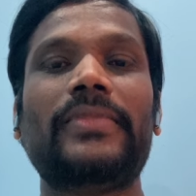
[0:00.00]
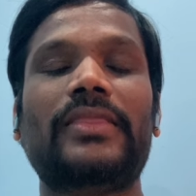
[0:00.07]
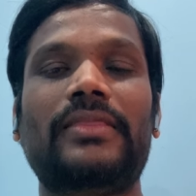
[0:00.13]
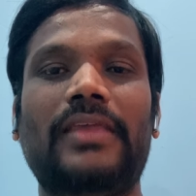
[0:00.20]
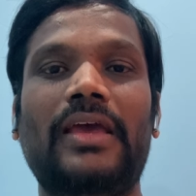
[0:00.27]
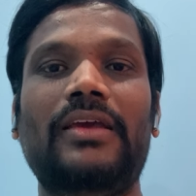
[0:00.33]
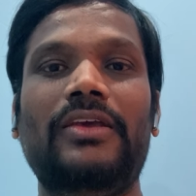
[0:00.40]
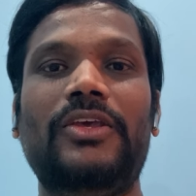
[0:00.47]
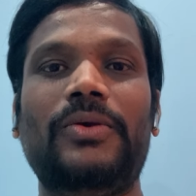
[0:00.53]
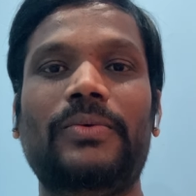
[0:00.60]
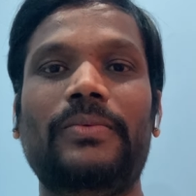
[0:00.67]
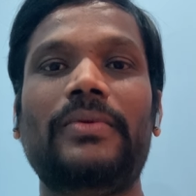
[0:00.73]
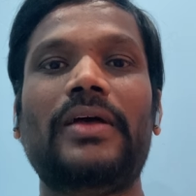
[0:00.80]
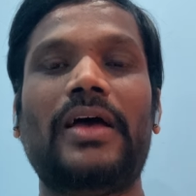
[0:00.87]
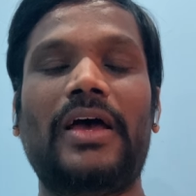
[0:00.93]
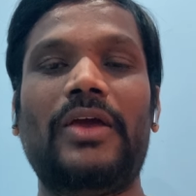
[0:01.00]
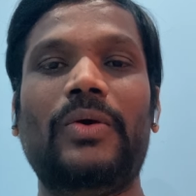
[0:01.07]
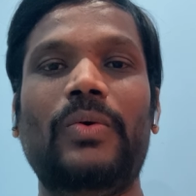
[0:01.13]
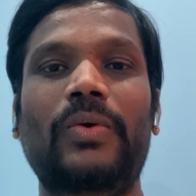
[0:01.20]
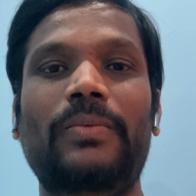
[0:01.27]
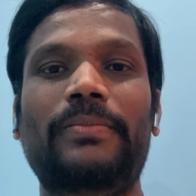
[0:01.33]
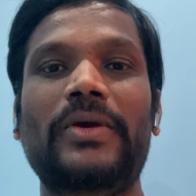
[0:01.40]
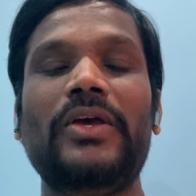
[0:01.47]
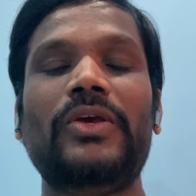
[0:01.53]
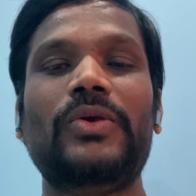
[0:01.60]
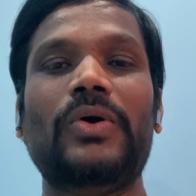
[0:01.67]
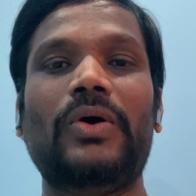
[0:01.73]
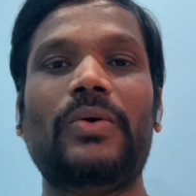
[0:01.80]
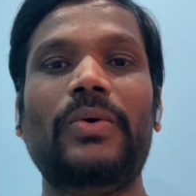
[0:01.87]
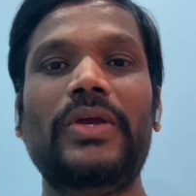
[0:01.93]
Thank you. I hope you
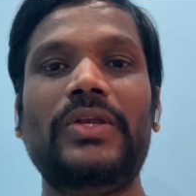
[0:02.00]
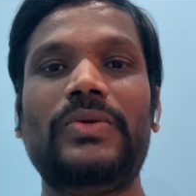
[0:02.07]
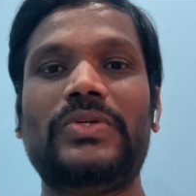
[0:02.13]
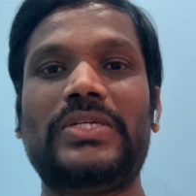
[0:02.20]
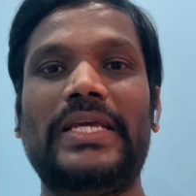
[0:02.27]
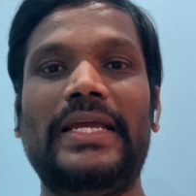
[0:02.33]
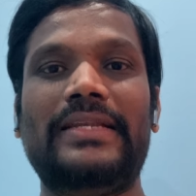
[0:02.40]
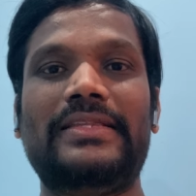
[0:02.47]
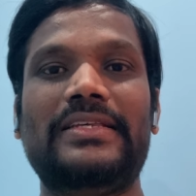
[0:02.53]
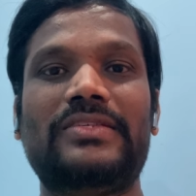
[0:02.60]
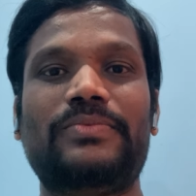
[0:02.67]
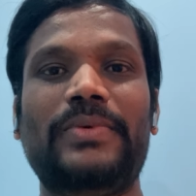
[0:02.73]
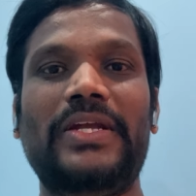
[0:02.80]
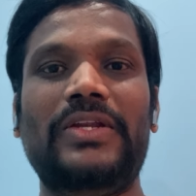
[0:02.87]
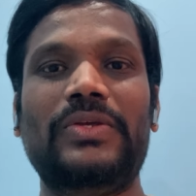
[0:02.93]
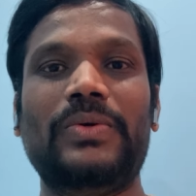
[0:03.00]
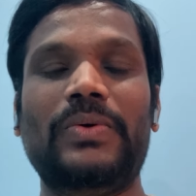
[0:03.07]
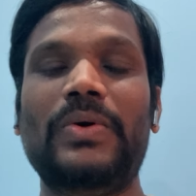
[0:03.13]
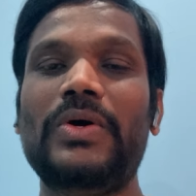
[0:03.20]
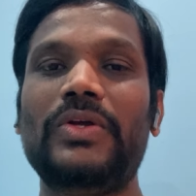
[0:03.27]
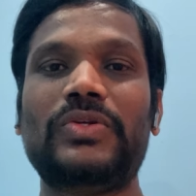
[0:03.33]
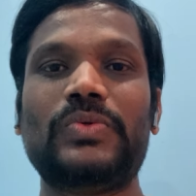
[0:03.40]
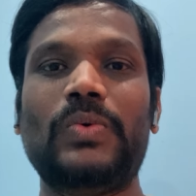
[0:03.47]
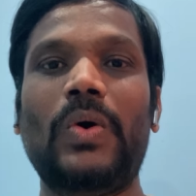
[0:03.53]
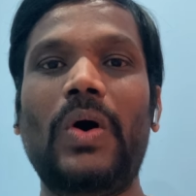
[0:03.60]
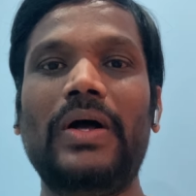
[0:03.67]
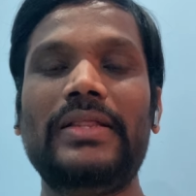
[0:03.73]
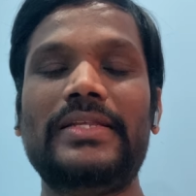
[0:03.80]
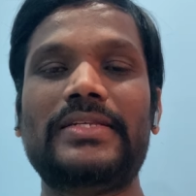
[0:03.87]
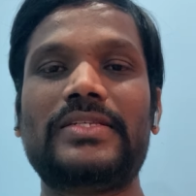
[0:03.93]
are going to share this video to all
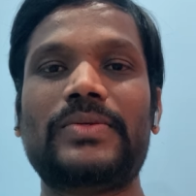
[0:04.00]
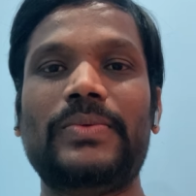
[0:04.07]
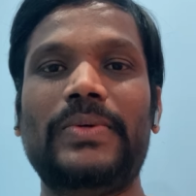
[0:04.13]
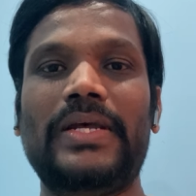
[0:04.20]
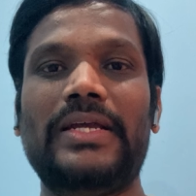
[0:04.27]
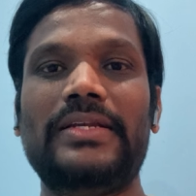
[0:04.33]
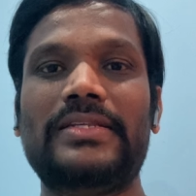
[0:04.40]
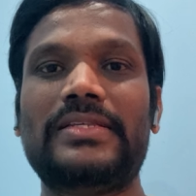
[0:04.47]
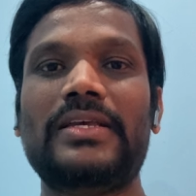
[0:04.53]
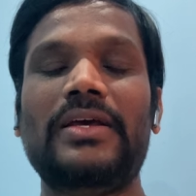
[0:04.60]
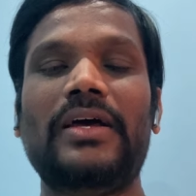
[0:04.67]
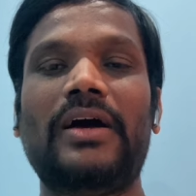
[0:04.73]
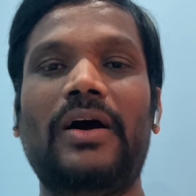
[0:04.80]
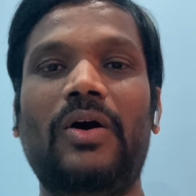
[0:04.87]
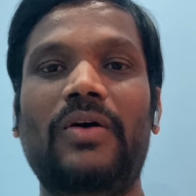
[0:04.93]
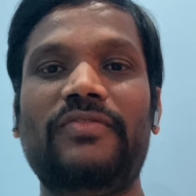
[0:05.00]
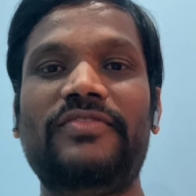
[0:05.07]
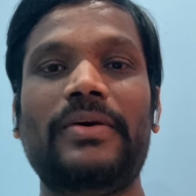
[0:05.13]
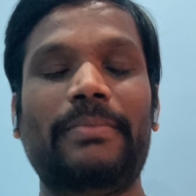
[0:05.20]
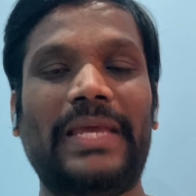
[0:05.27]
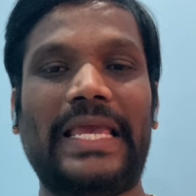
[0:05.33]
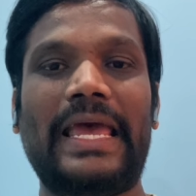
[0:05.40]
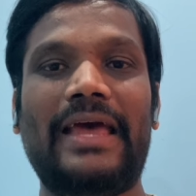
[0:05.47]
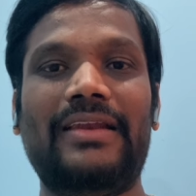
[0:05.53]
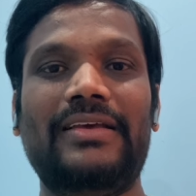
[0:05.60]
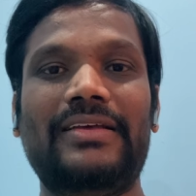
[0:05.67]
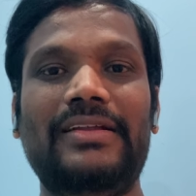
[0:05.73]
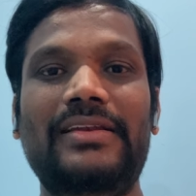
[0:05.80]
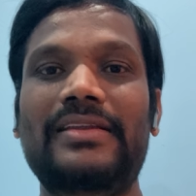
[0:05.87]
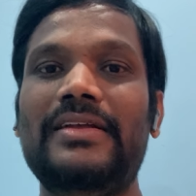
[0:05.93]
the students of
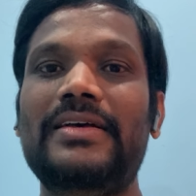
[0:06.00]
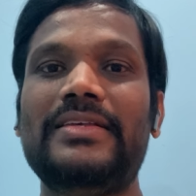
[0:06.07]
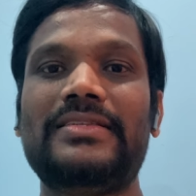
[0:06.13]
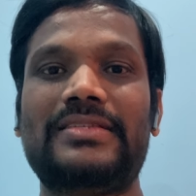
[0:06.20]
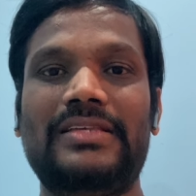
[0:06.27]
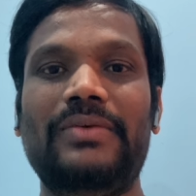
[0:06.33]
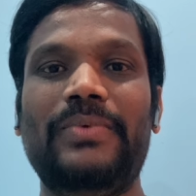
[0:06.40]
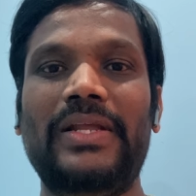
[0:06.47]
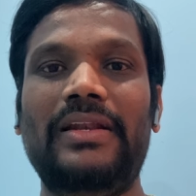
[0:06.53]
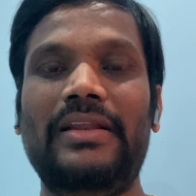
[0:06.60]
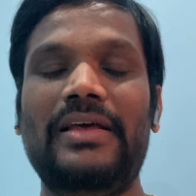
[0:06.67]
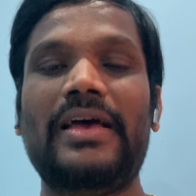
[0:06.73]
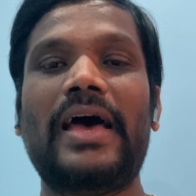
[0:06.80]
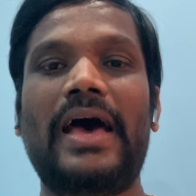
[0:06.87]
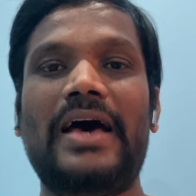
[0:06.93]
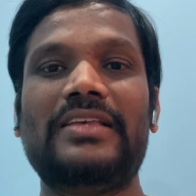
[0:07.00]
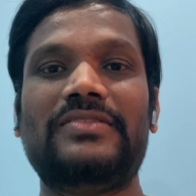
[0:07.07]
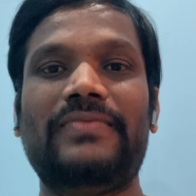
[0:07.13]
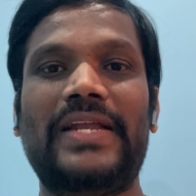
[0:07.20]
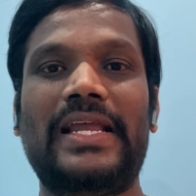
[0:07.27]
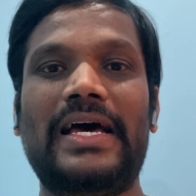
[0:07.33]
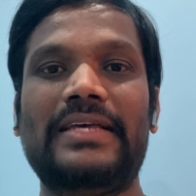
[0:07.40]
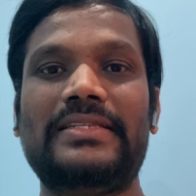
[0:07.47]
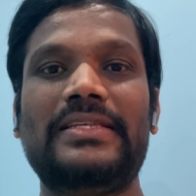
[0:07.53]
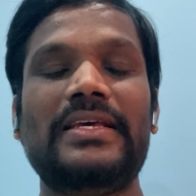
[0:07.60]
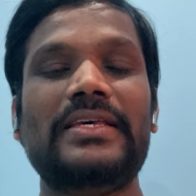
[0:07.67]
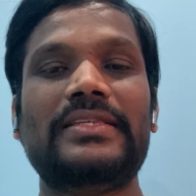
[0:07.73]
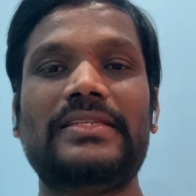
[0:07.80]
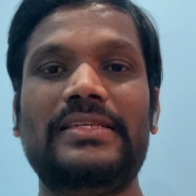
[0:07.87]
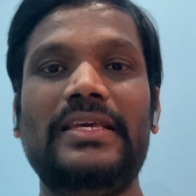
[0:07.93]
mechanical, civil as well as
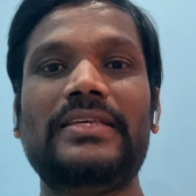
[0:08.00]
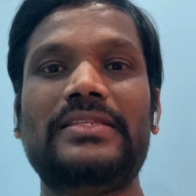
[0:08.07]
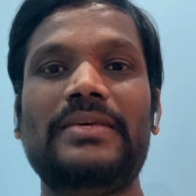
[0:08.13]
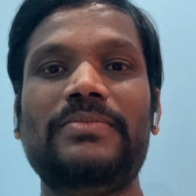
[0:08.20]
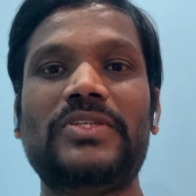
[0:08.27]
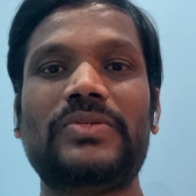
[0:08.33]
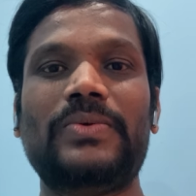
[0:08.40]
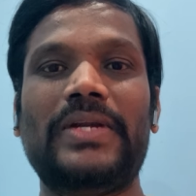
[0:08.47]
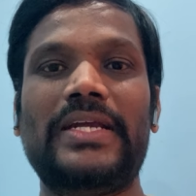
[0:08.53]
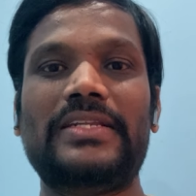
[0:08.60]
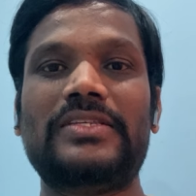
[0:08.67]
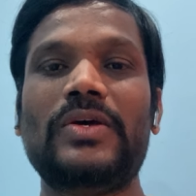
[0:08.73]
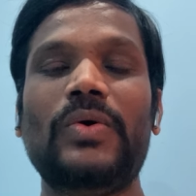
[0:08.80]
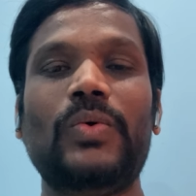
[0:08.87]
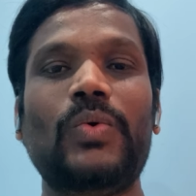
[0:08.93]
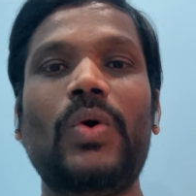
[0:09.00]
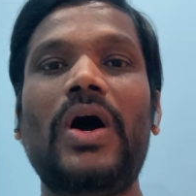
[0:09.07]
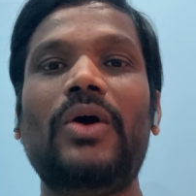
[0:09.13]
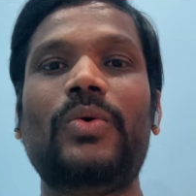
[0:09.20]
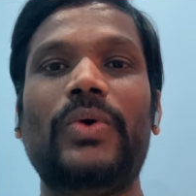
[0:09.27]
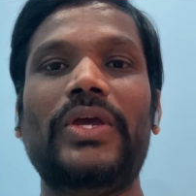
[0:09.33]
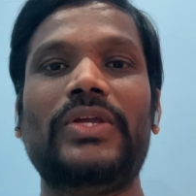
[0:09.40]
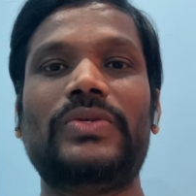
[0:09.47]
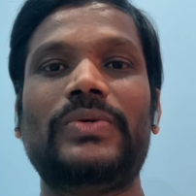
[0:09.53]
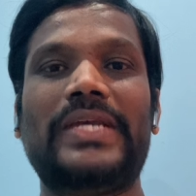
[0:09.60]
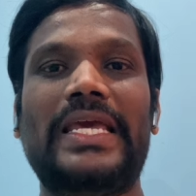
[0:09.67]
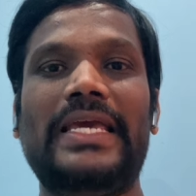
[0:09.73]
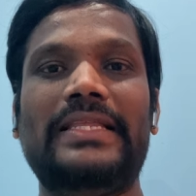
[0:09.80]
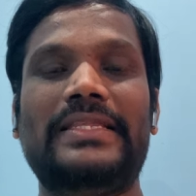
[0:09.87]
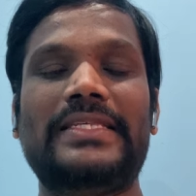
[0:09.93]
CSM students who are going to
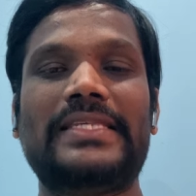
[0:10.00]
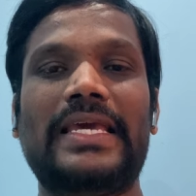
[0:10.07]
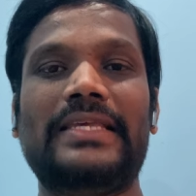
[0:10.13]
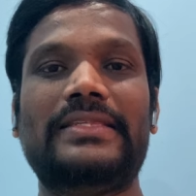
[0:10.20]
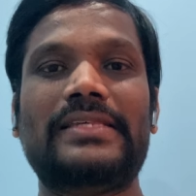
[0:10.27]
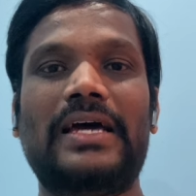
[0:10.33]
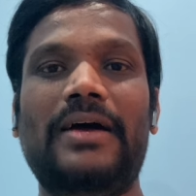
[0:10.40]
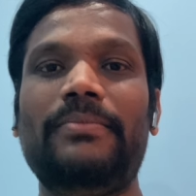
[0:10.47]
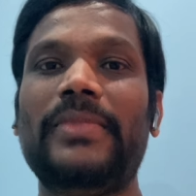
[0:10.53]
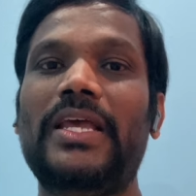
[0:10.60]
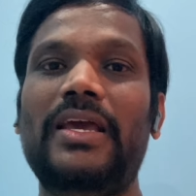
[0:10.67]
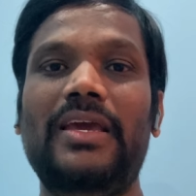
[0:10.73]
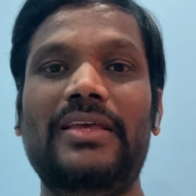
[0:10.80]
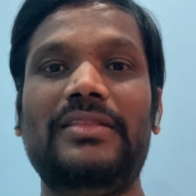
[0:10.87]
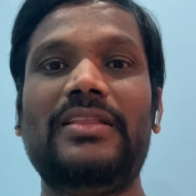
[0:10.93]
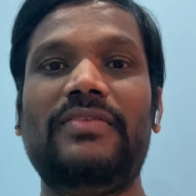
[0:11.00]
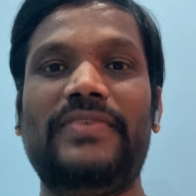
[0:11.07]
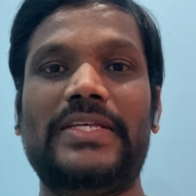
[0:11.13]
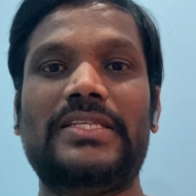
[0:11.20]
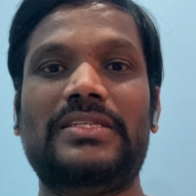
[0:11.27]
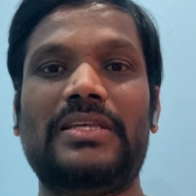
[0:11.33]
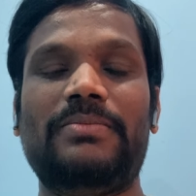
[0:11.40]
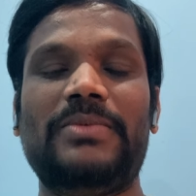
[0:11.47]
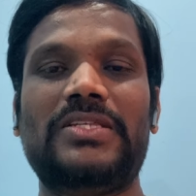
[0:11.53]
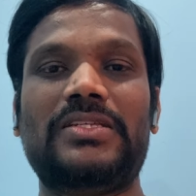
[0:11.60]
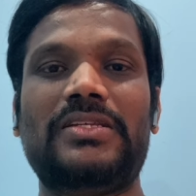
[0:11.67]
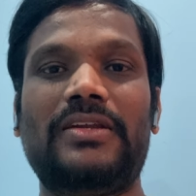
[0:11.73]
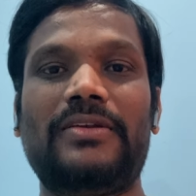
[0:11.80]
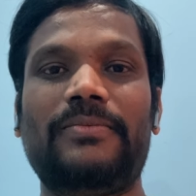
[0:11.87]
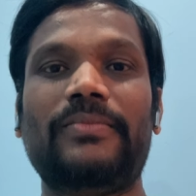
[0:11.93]
take this exam in the first
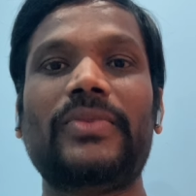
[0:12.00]
semester.